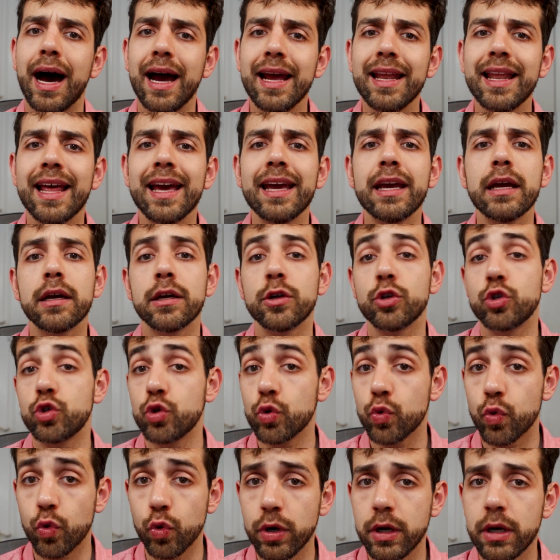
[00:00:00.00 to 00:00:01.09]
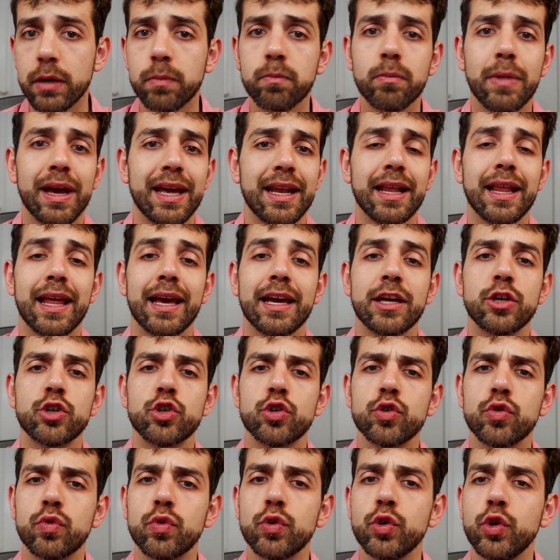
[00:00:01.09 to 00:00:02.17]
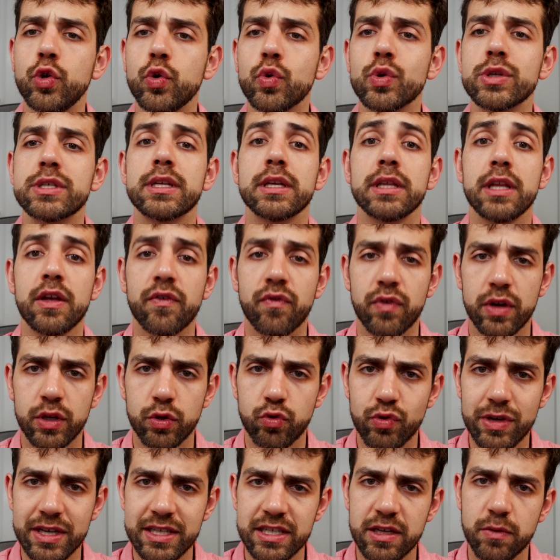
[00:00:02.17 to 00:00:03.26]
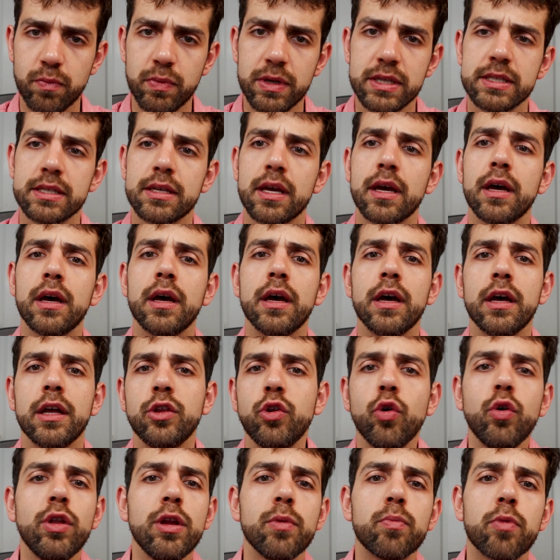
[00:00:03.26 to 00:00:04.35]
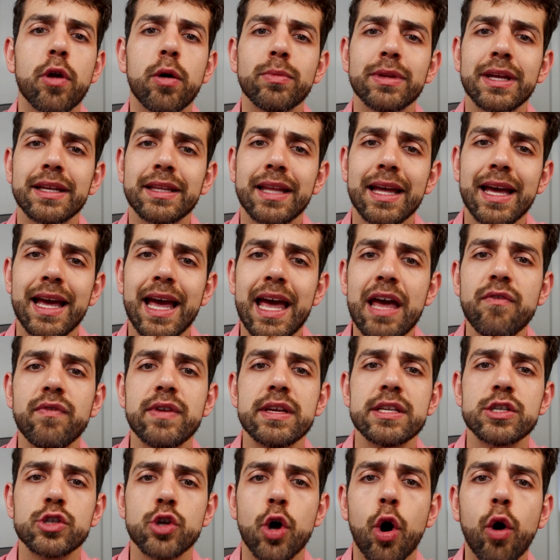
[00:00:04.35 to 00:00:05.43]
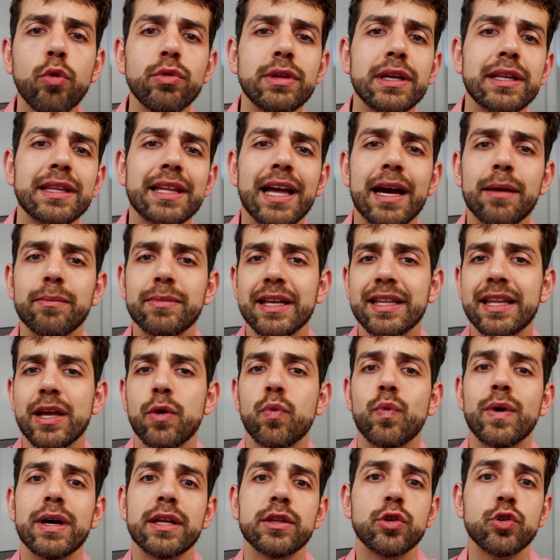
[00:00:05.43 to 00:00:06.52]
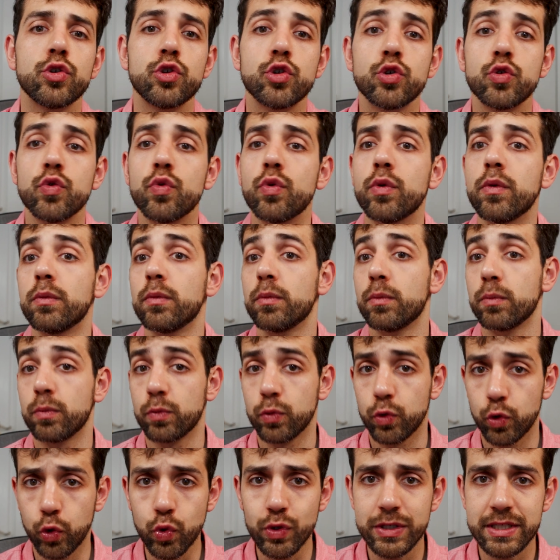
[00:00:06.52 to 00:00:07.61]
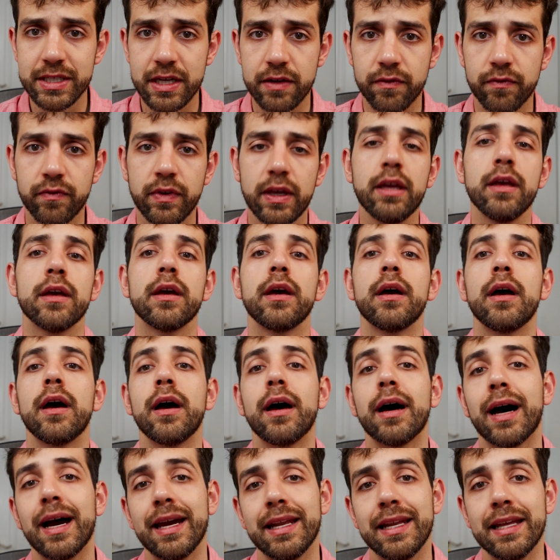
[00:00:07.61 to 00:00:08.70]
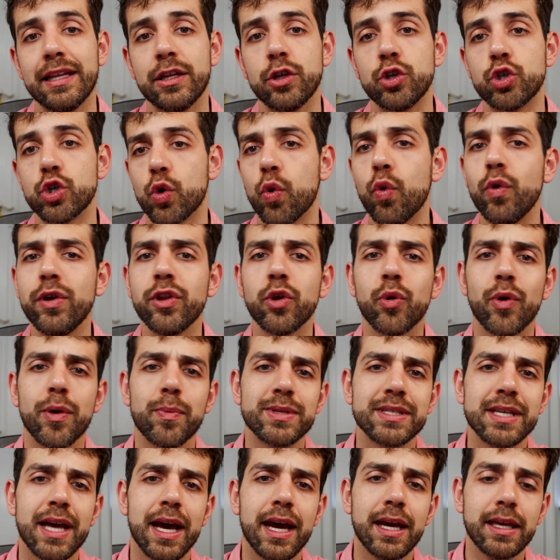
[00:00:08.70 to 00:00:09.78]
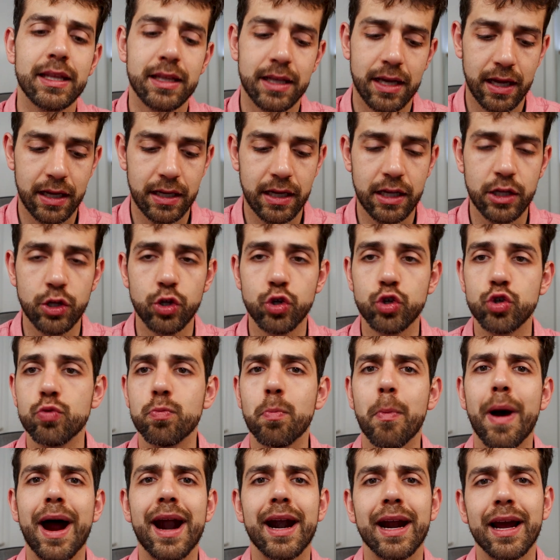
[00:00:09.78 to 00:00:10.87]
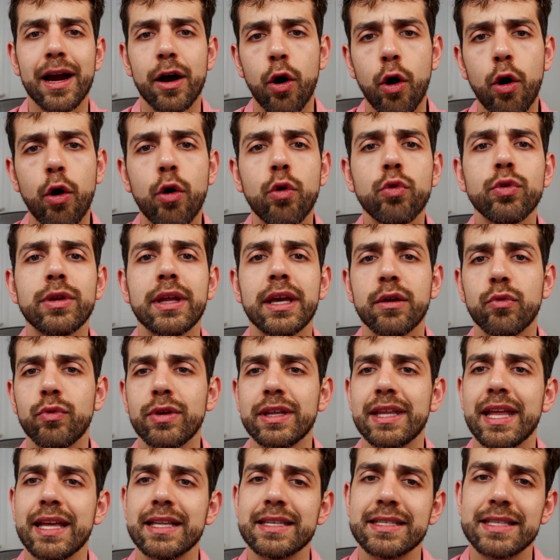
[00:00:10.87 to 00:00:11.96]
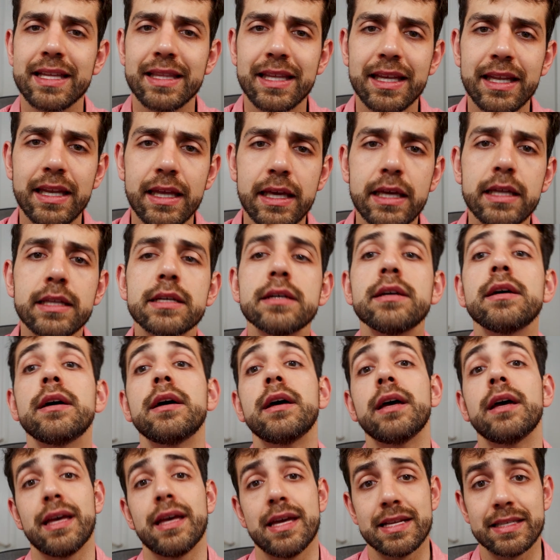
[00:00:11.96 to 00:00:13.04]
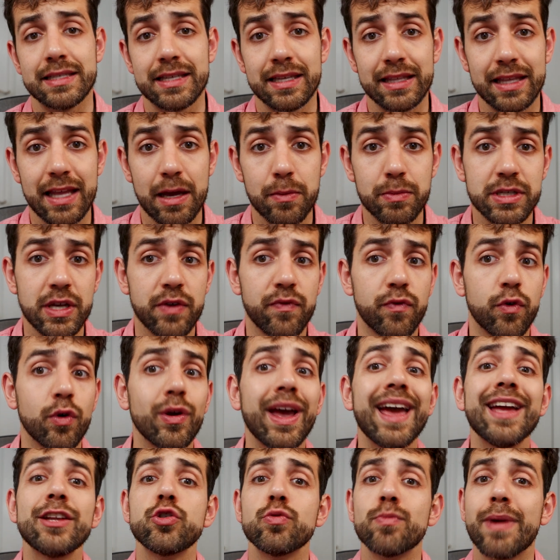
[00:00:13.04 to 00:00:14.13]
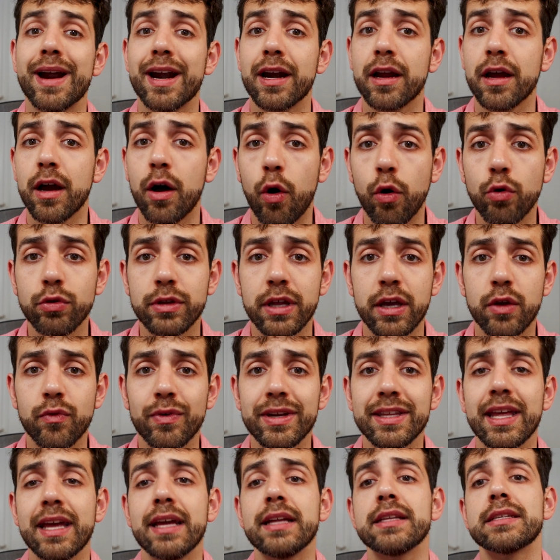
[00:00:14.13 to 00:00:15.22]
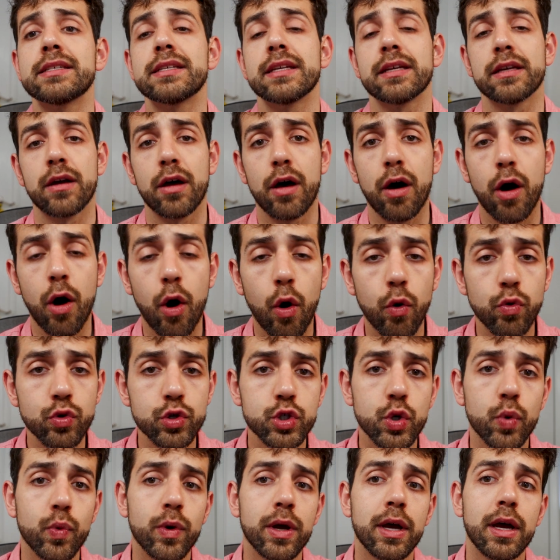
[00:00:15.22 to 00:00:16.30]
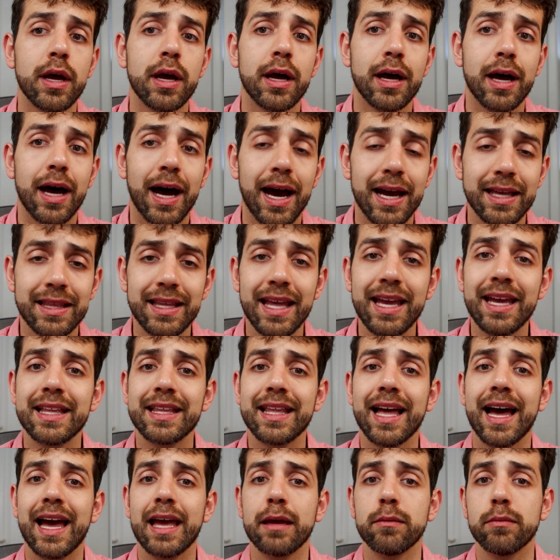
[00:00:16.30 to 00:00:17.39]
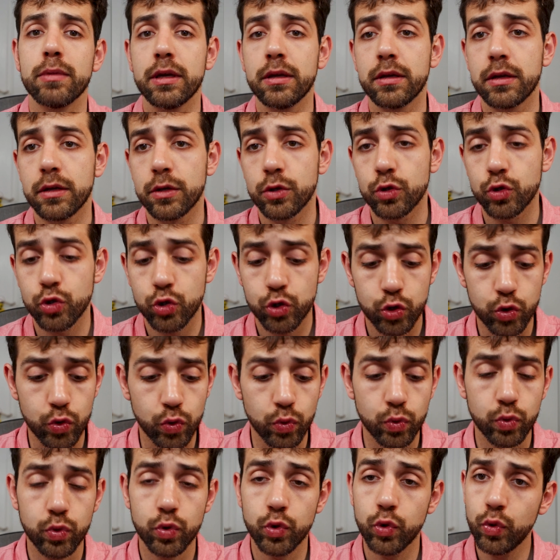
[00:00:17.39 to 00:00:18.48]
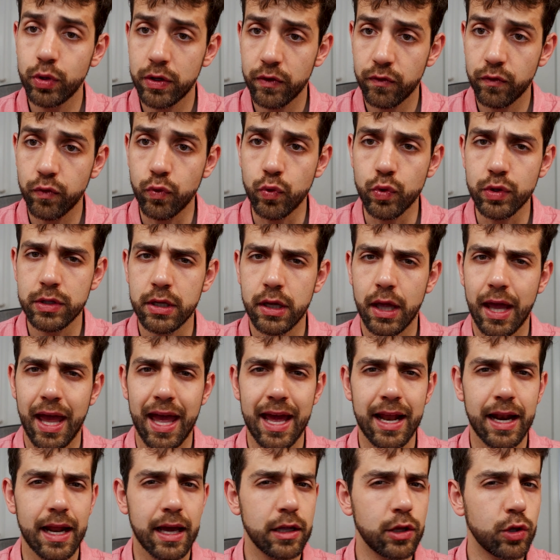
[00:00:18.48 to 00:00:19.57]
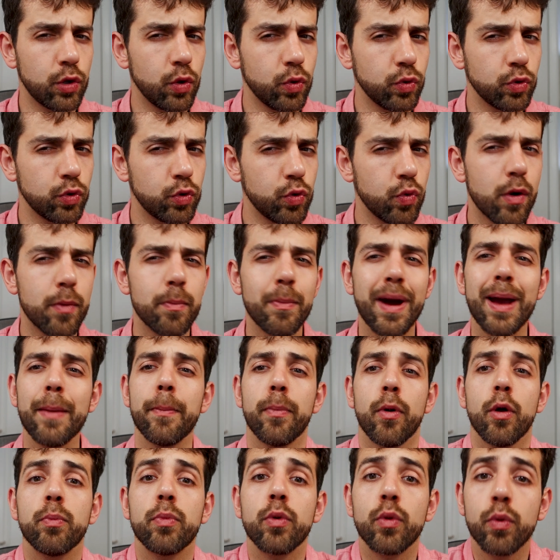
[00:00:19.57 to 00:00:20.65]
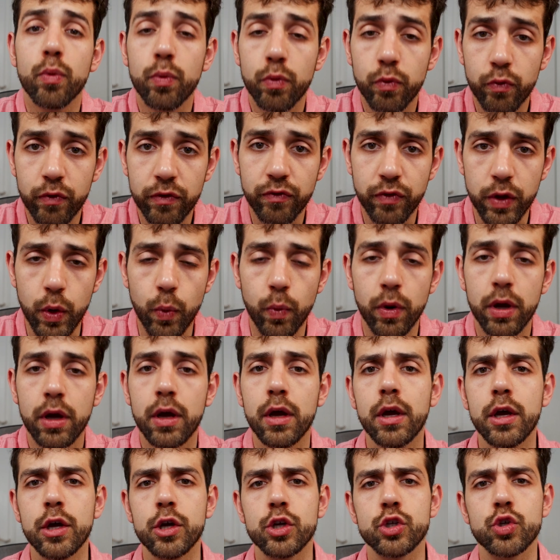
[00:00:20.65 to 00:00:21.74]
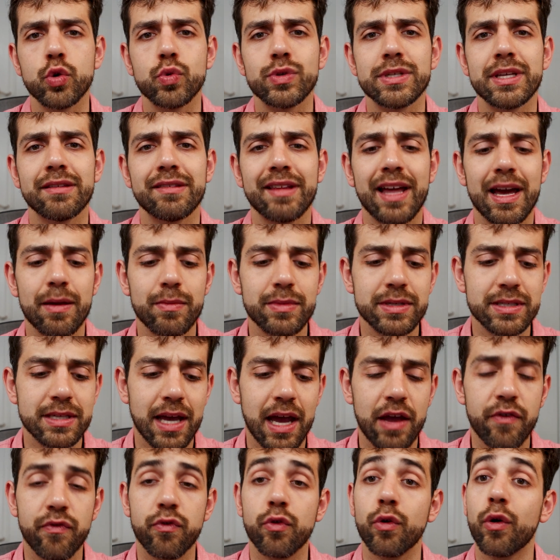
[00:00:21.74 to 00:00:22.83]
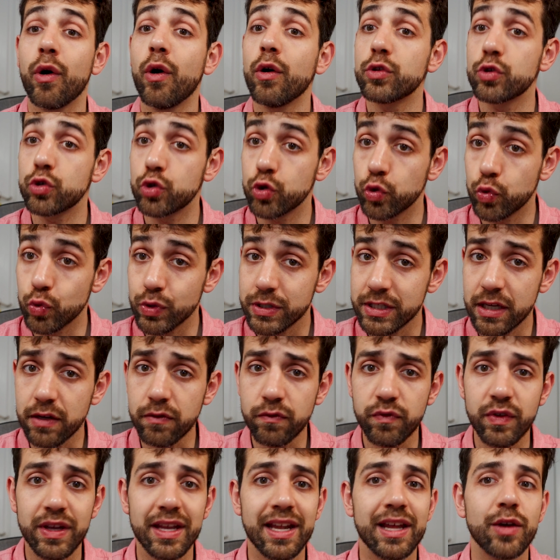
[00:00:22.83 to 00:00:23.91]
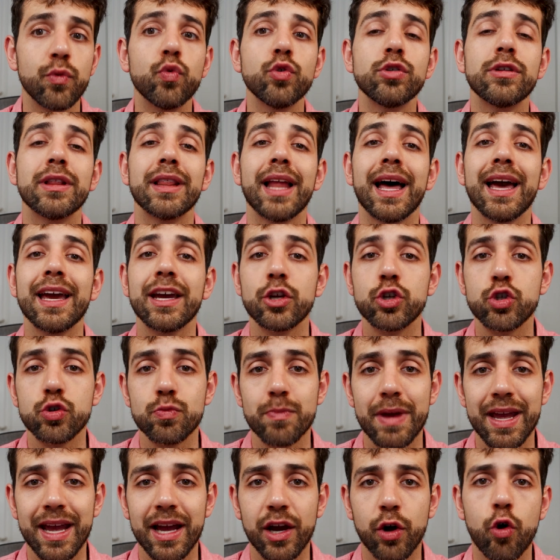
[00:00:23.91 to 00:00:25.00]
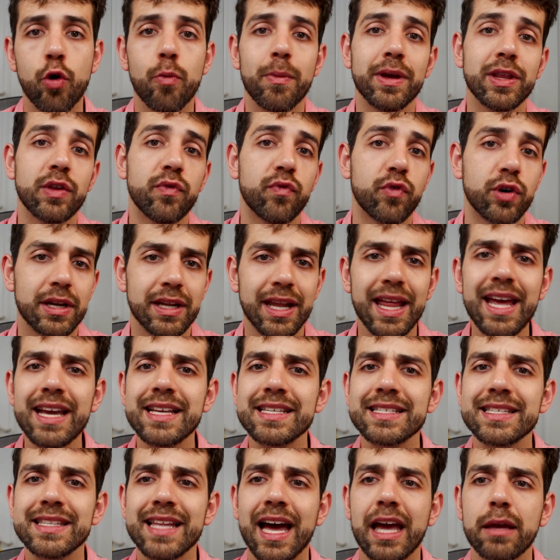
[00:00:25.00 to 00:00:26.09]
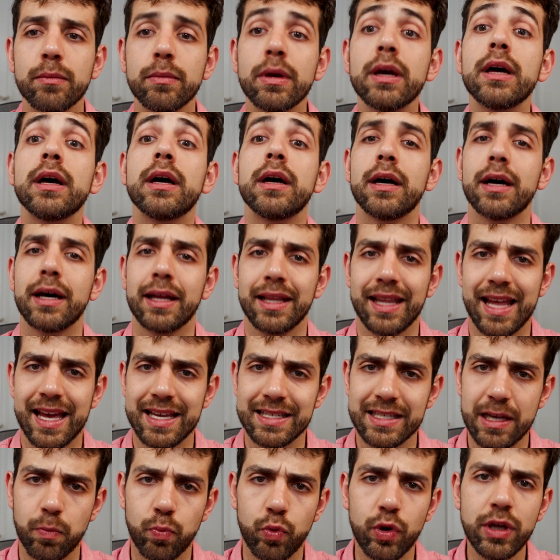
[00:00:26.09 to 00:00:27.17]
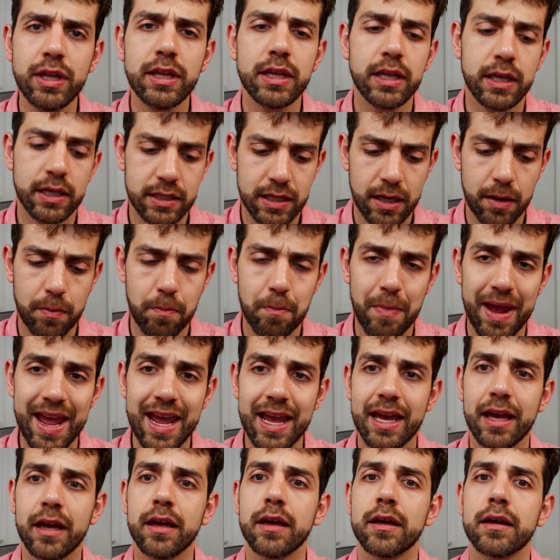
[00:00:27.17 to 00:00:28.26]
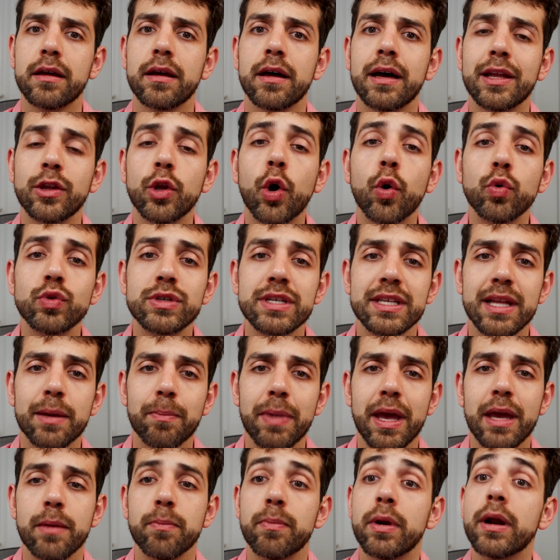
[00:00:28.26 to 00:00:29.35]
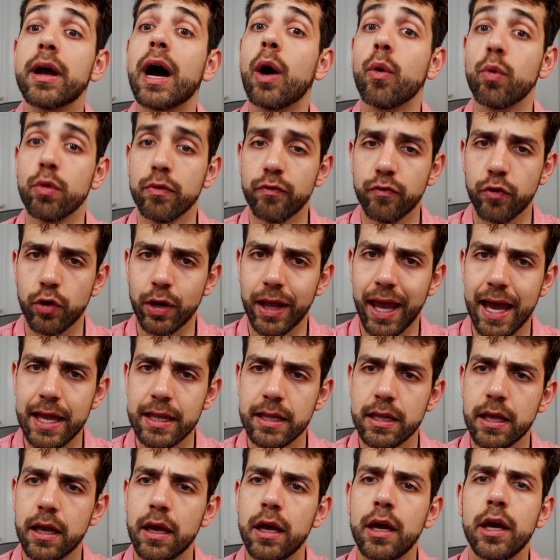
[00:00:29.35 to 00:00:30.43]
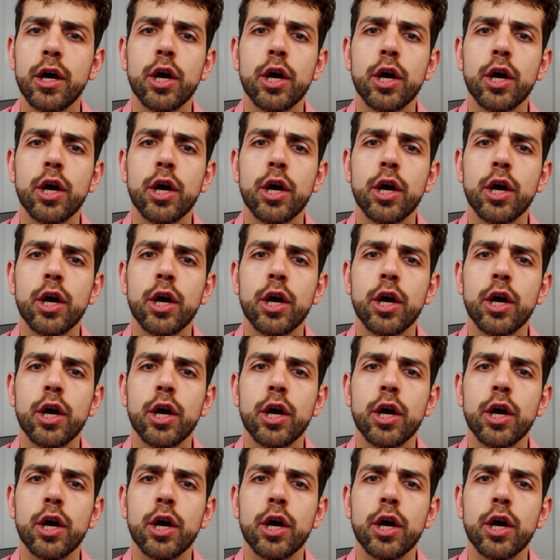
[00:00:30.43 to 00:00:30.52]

I like to cook and I like to use different recipes. The only problem that I have is all the time that I want to do something, I needed to go in the website, I needed to mark all the ingredients that I need, and sometimes I forget to mark all the ingredients. Also, I take time to do the food and I don't do my proper review. So sometimes I forgot to do something and would like to make a comment for the next time, unless I print it and make a note in a paper, I will forget.